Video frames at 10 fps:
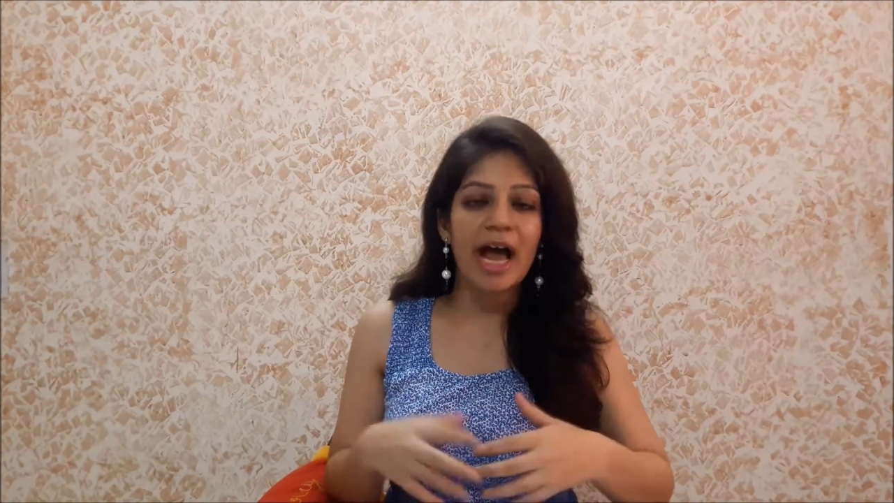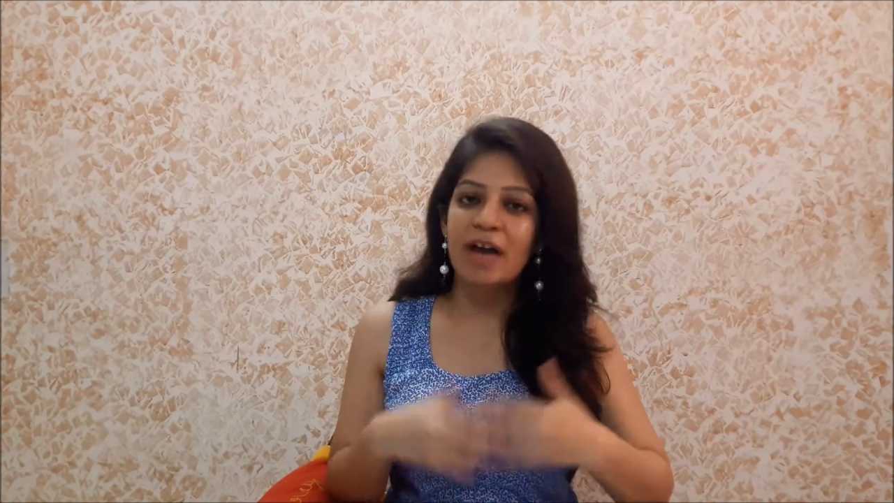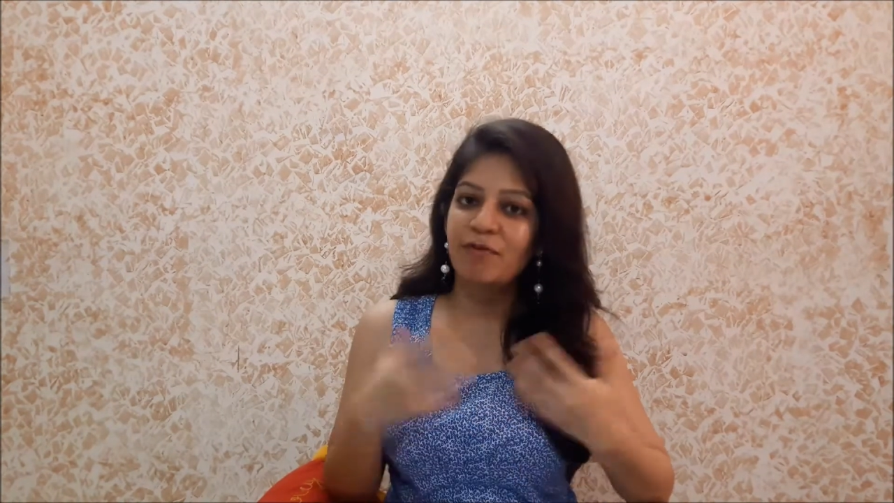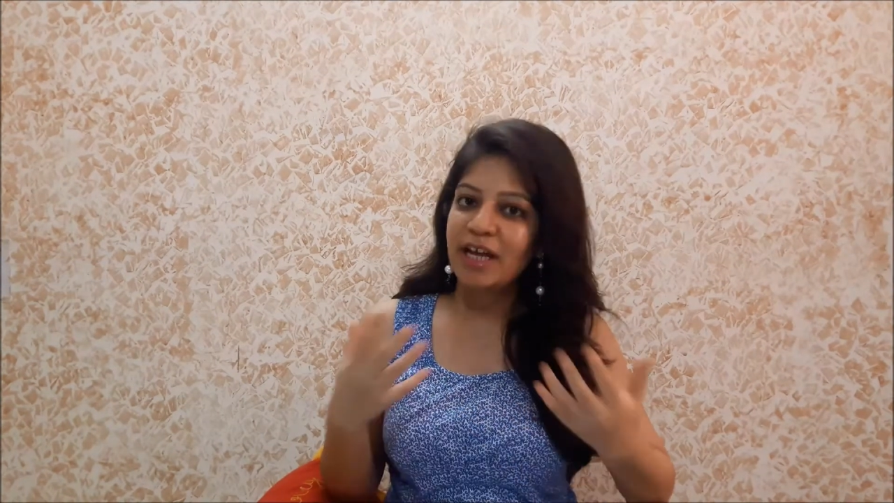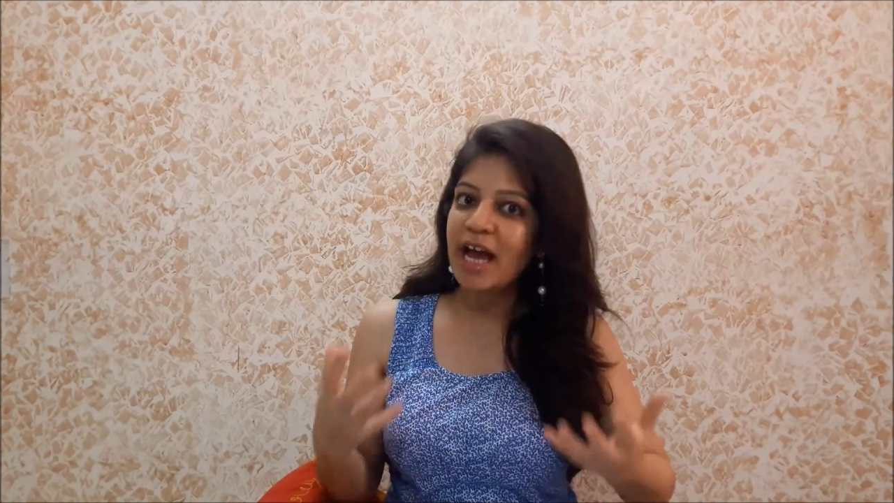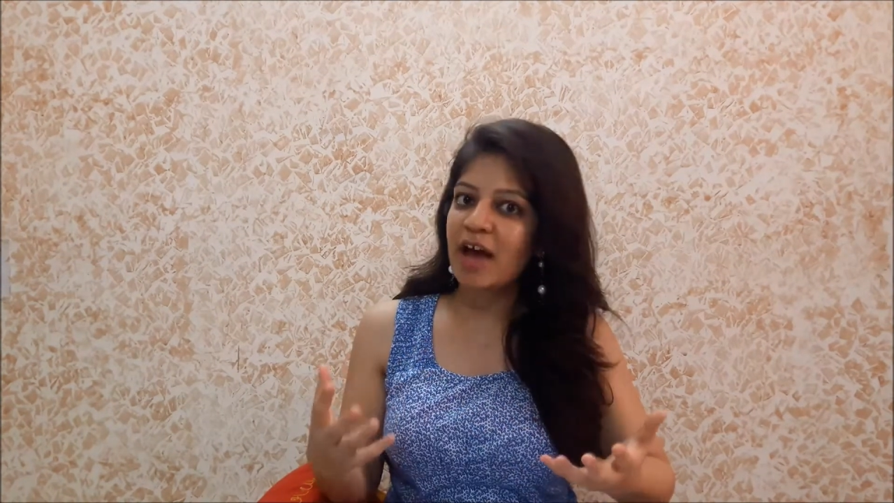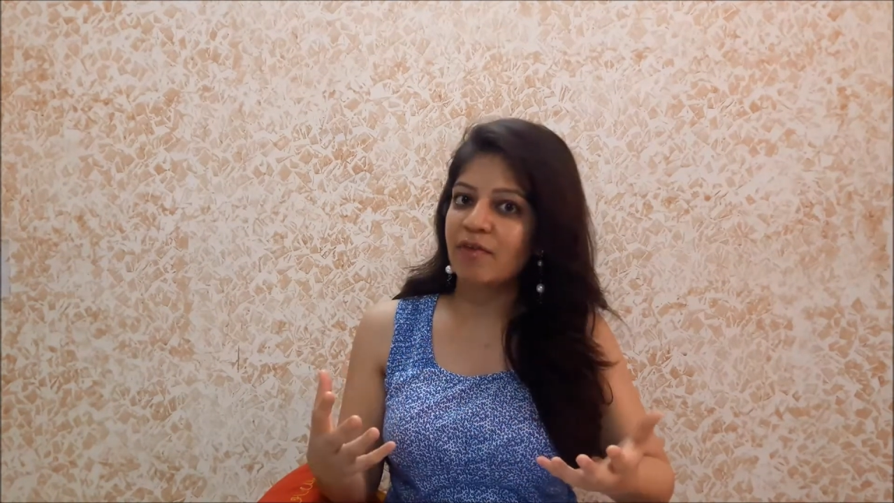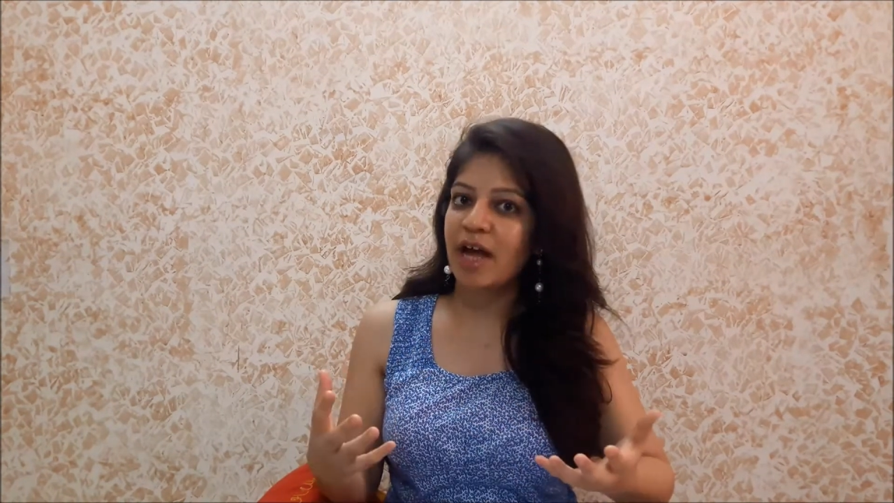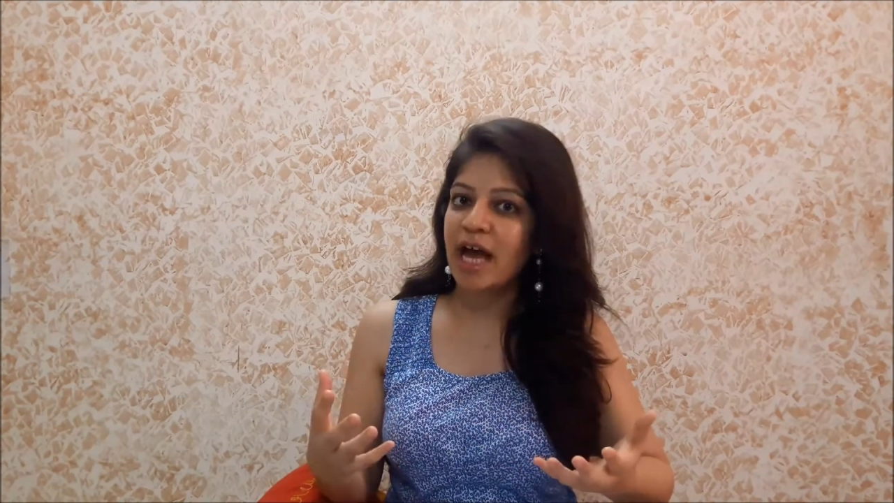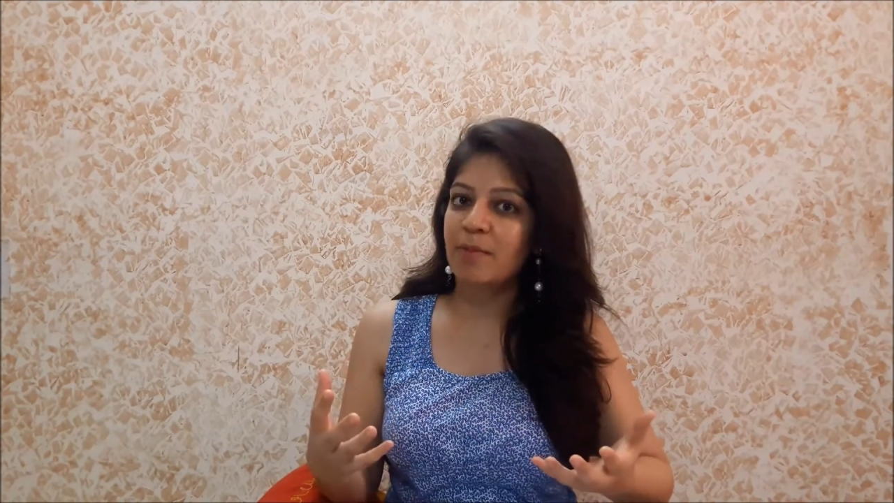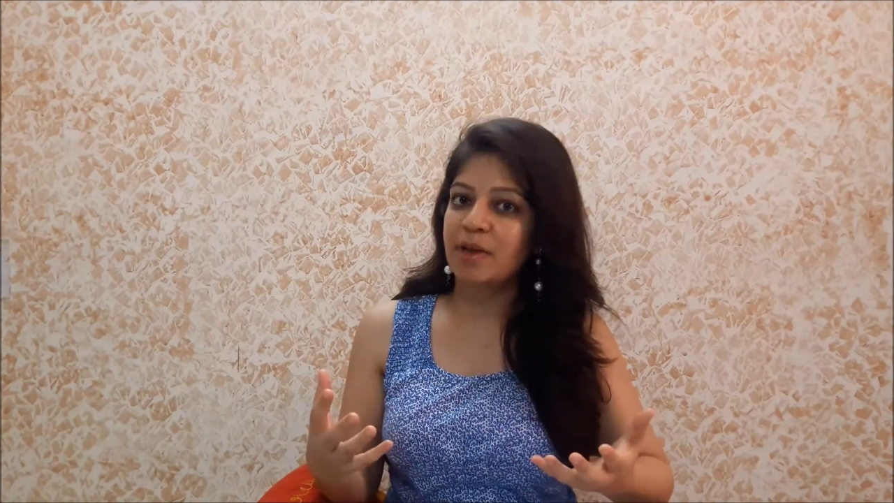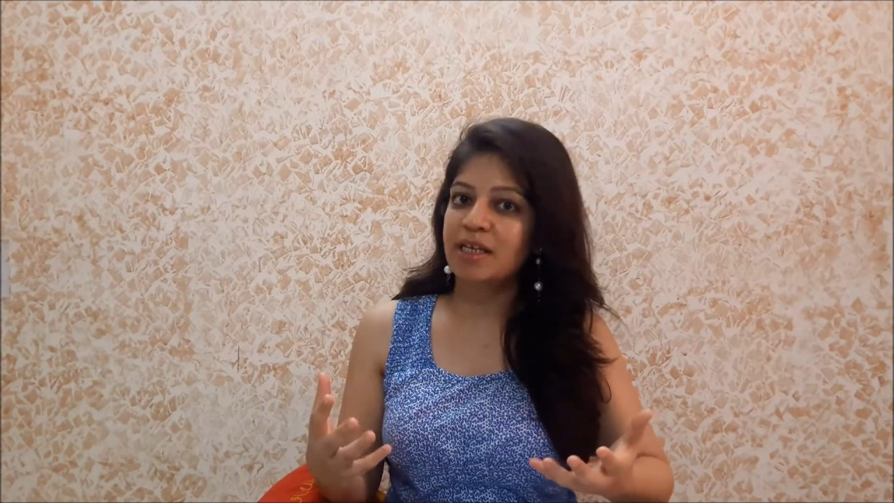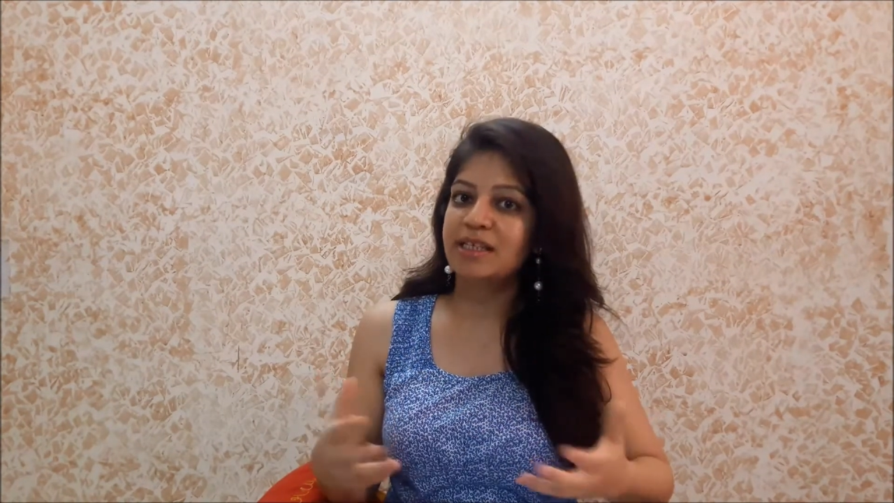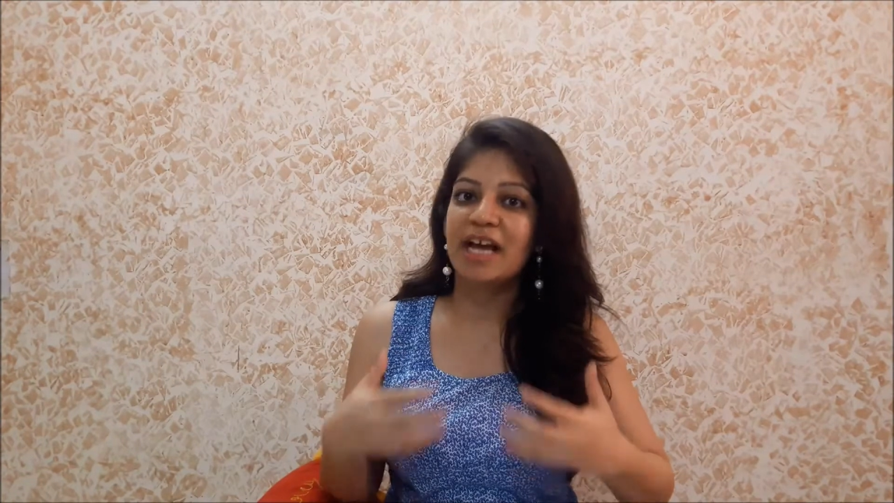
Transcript: and we have a habit